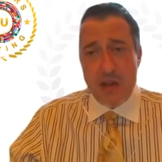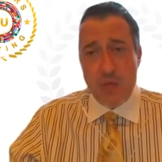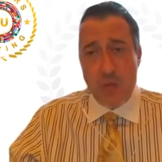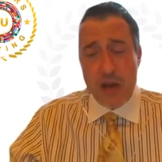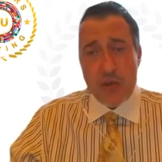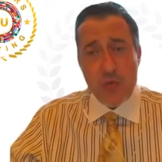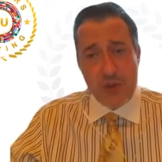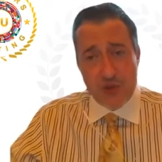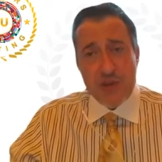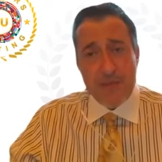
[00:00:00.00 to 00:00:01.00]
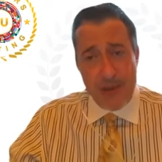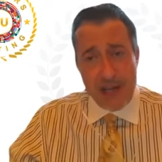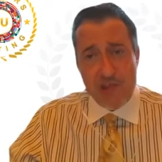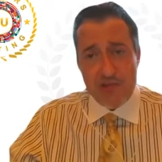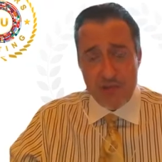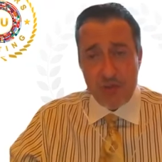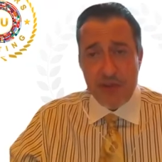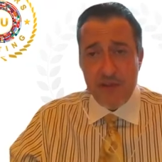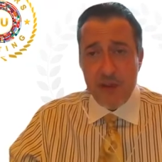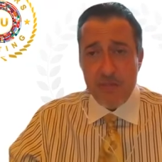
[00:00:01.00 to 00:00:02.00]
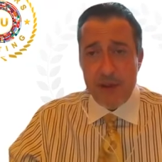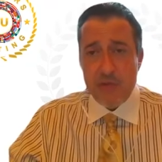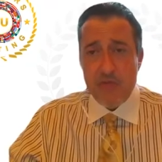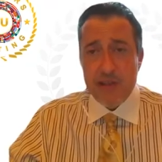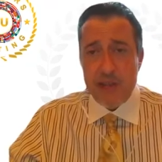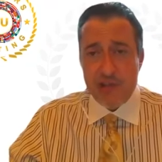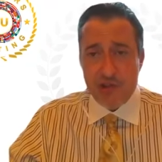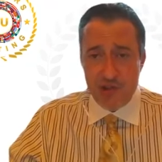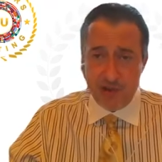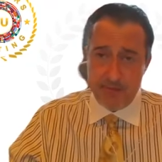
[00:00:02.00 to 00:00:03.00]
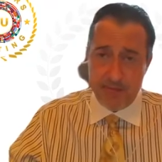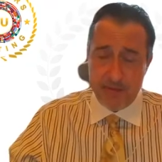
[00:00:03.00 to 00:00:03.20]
when we treat a patient, we develop a relationship